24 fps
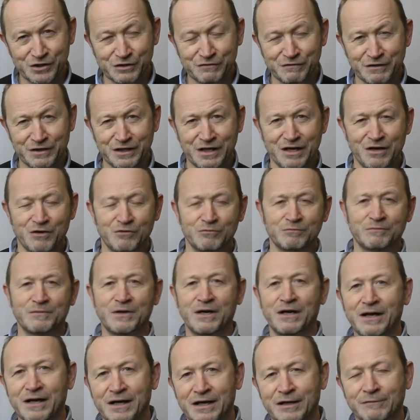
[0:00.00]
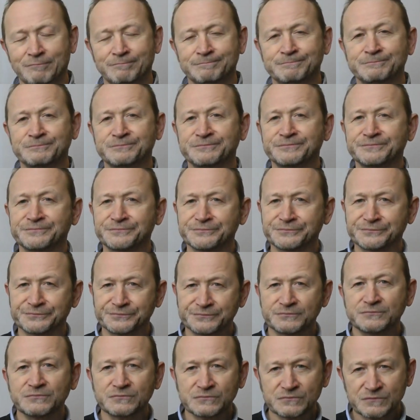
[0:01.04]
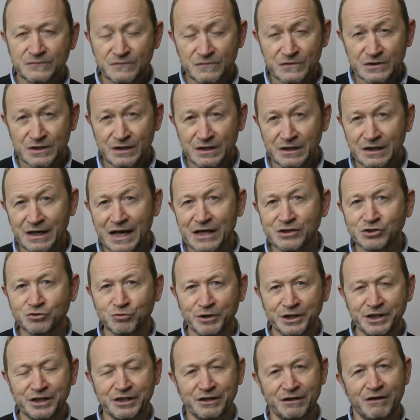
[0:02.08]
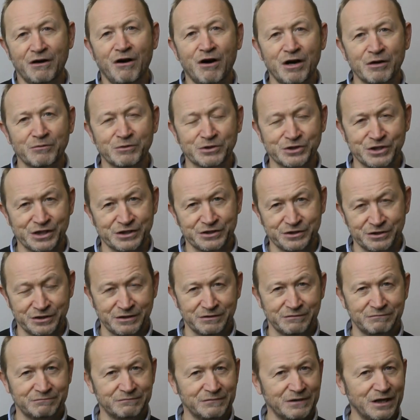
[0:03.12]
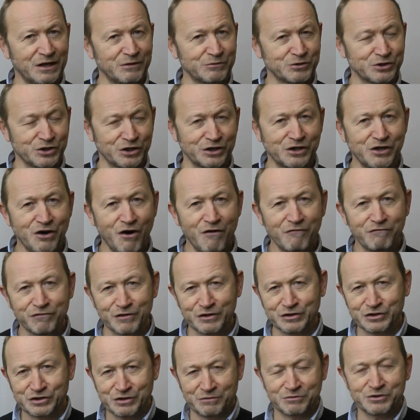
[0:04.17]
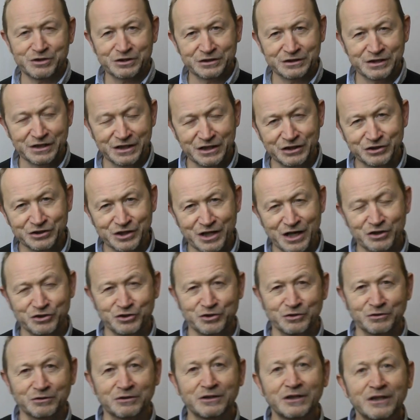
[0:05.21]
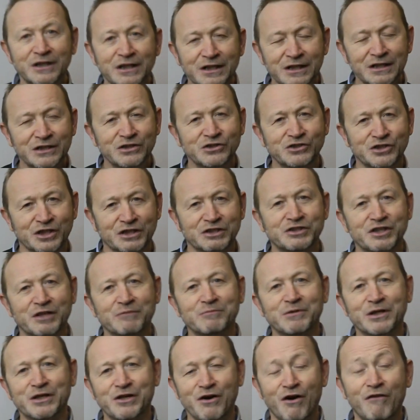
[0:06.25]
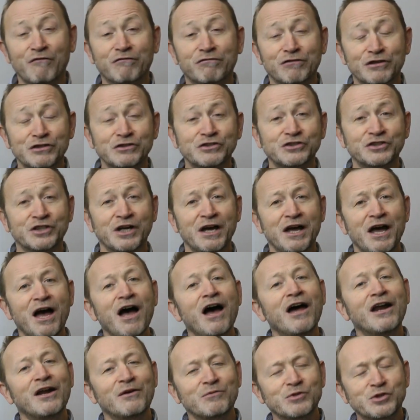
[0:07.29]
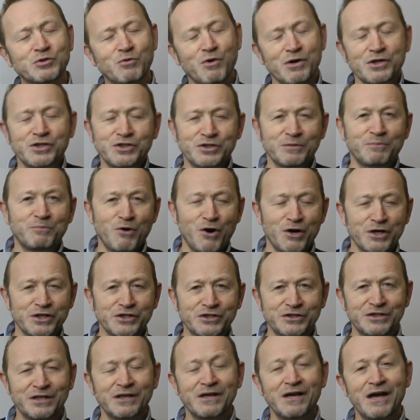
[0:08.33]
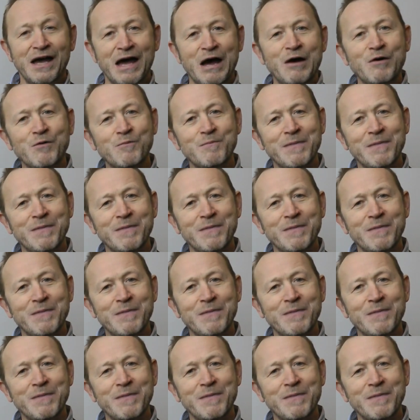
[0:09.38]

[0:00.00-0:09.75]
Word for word: this video, um, last week I was at a I was at a conference, I was at an international Six Sigma conference and I was quite surprised how